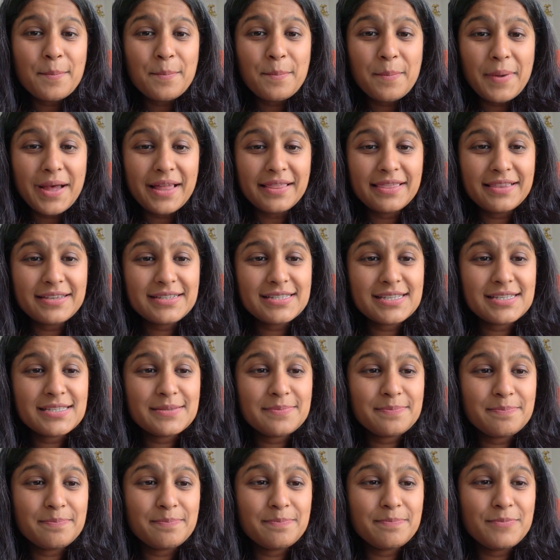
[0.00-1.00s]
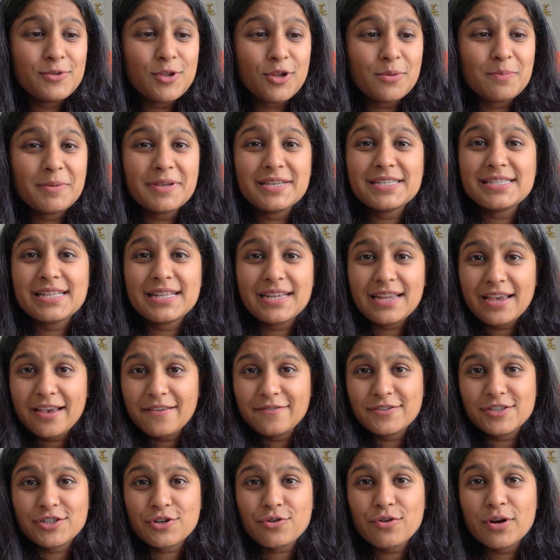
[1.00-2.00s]
but this is not because that I
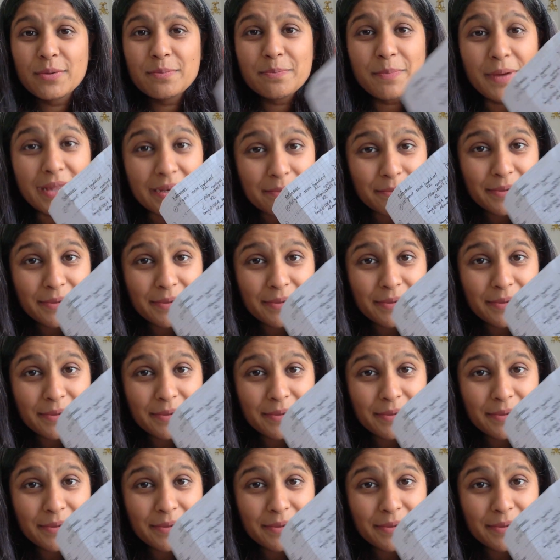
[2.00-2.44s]
have a script, but